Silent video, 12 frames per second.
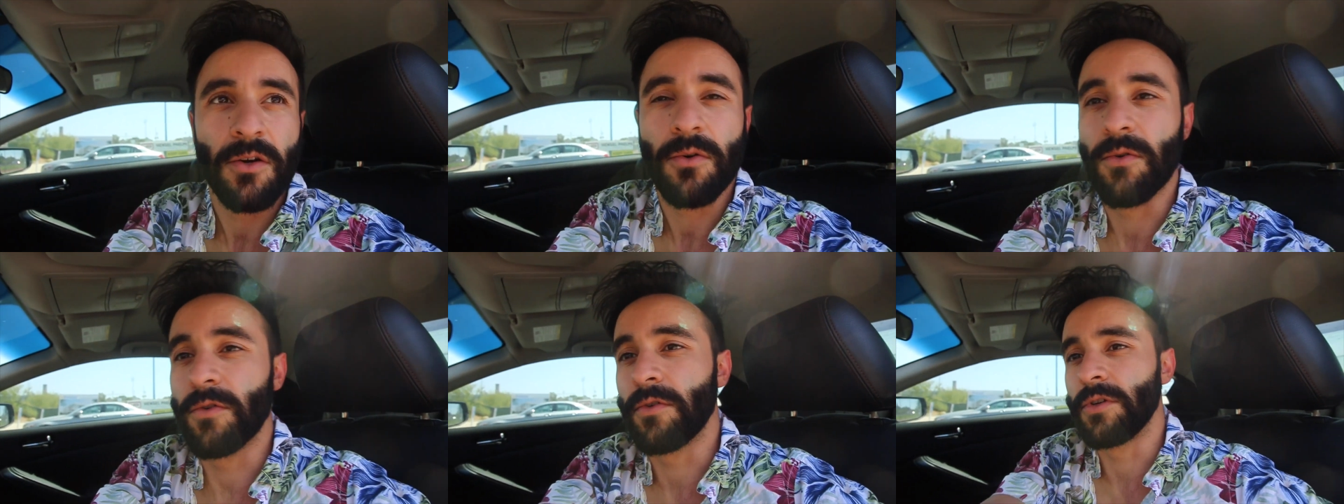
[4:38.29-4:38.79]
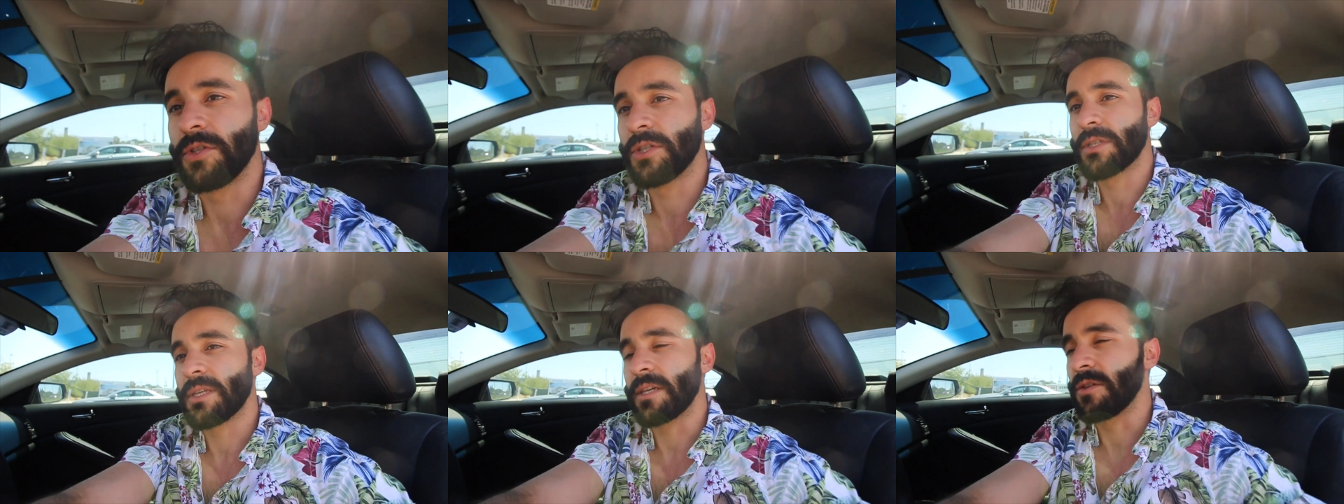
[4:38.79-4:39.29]
or
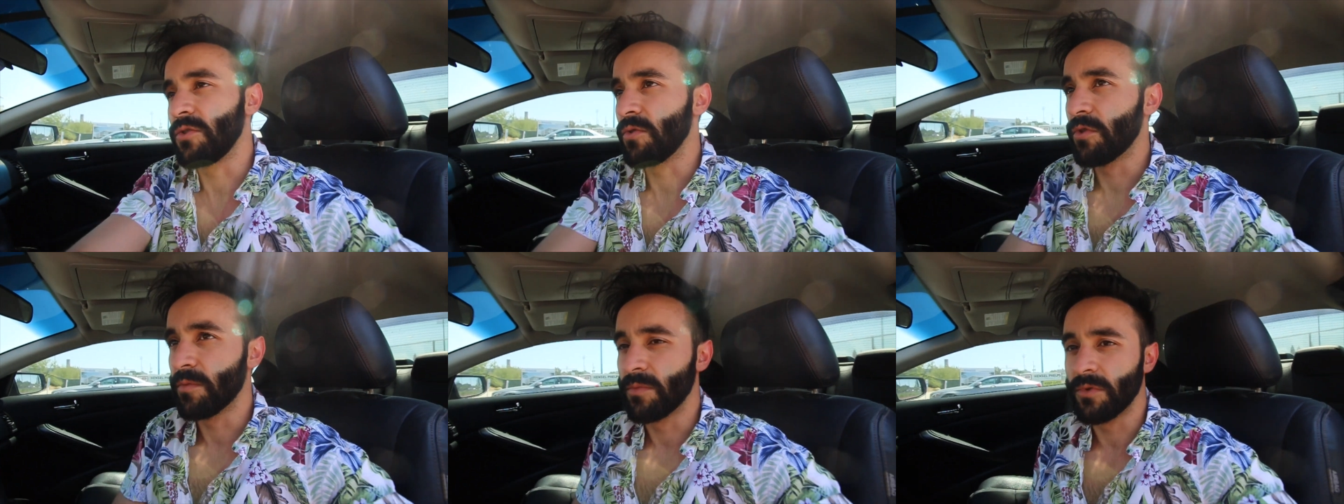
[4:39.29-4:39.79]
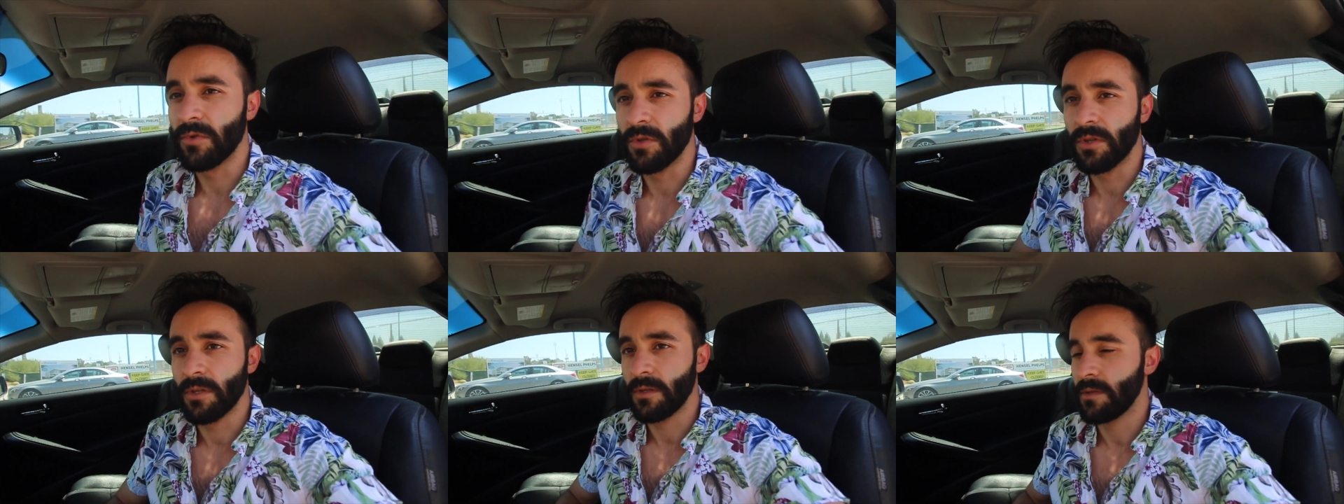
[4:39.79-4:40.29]
just like a normal
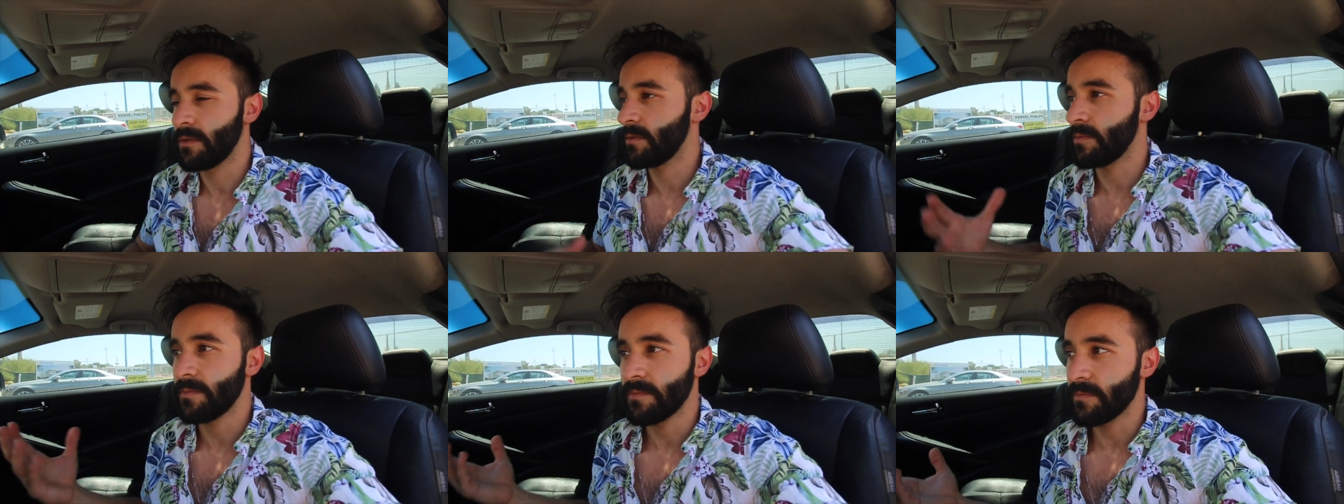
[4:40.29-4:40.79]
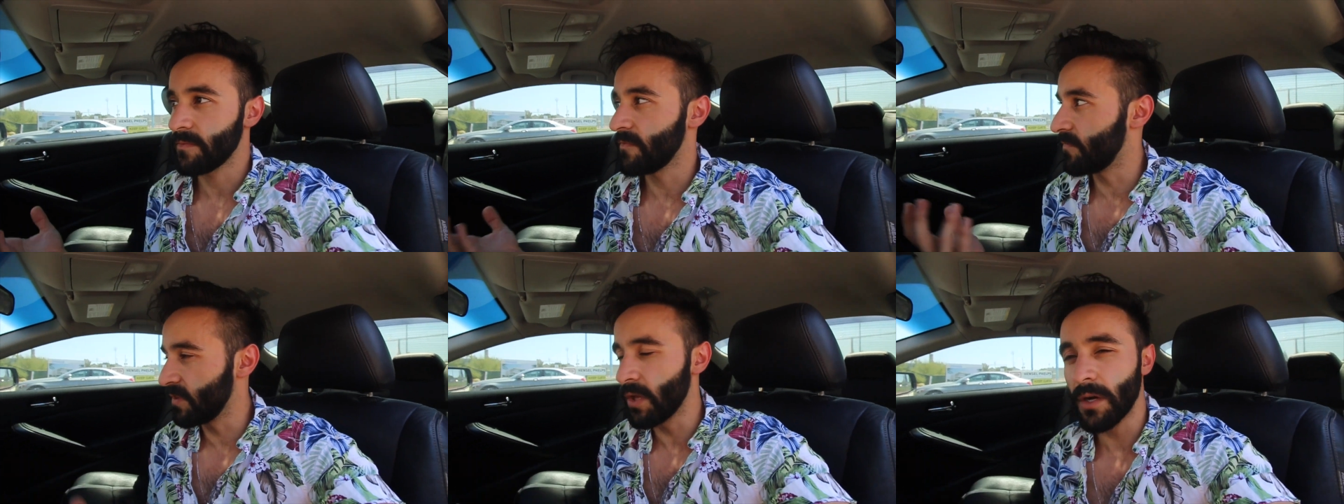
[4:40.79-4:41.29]

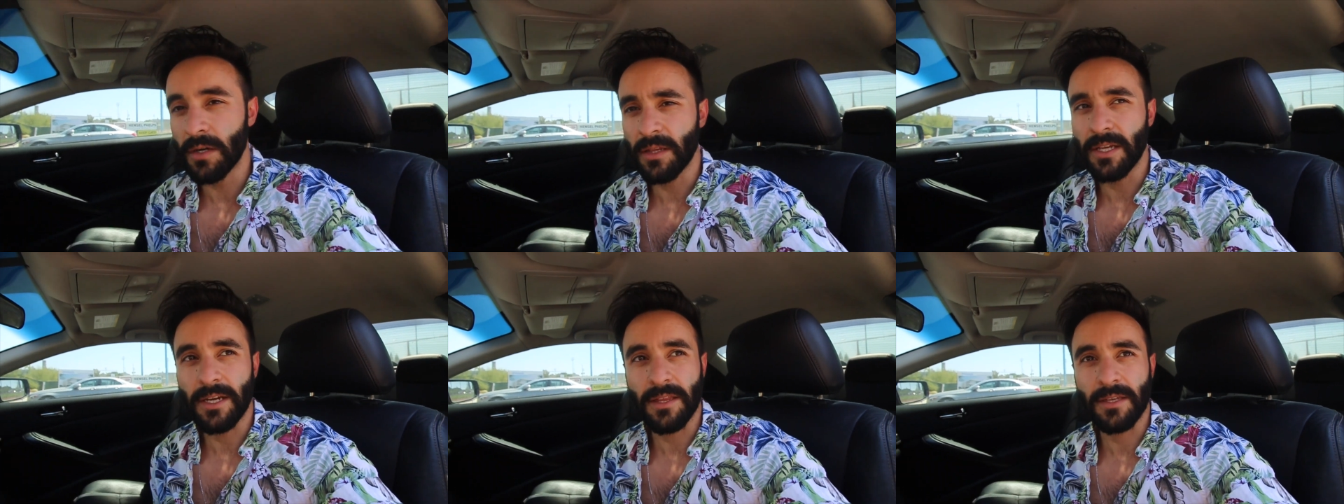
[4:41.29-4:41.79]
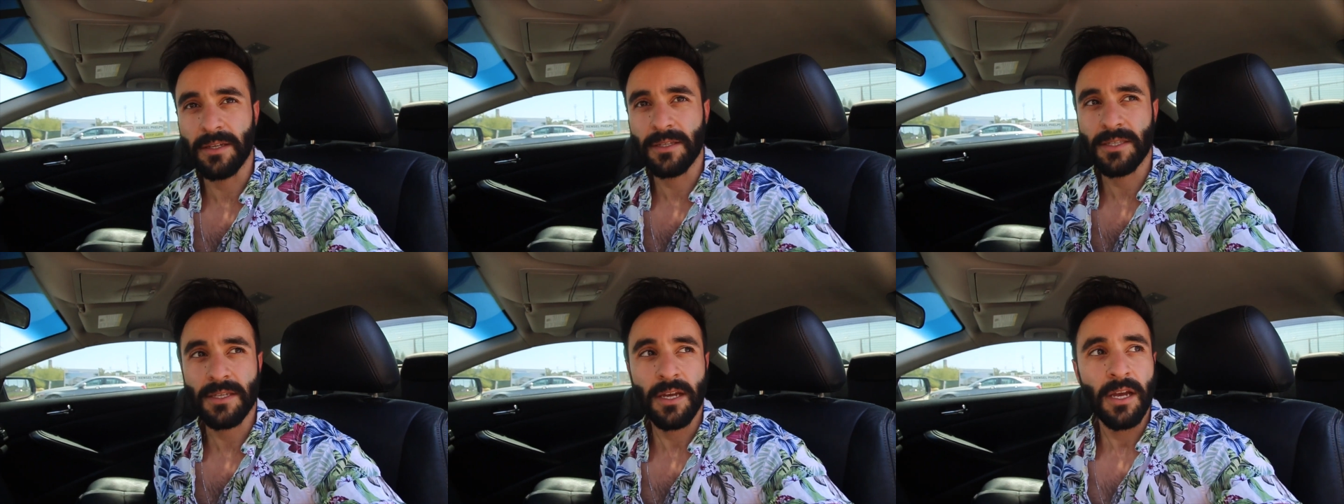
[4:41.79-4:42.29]
vlog like
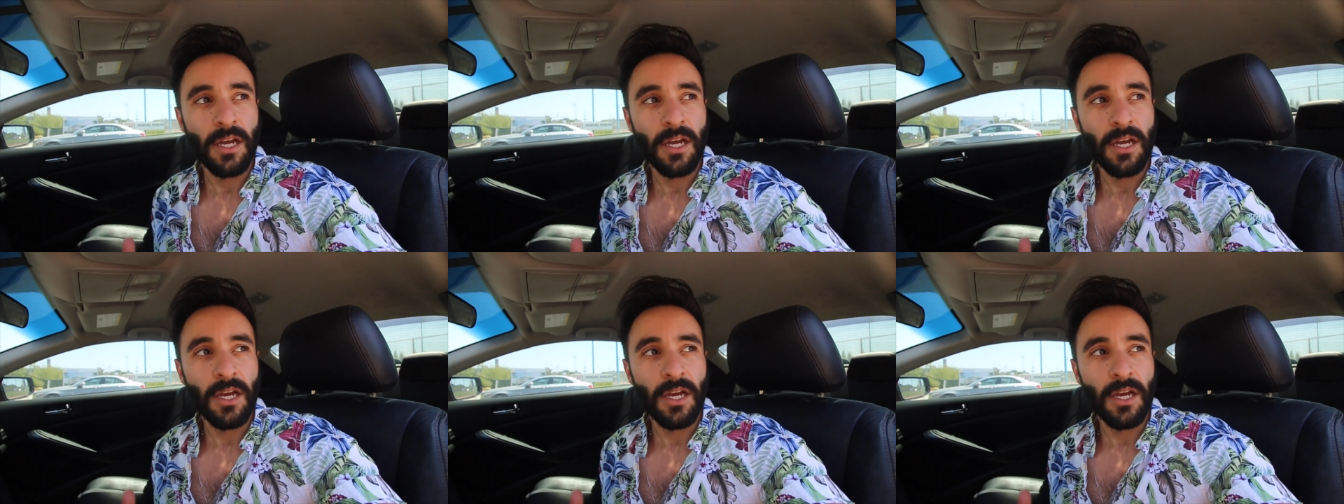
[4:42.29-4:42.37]
this.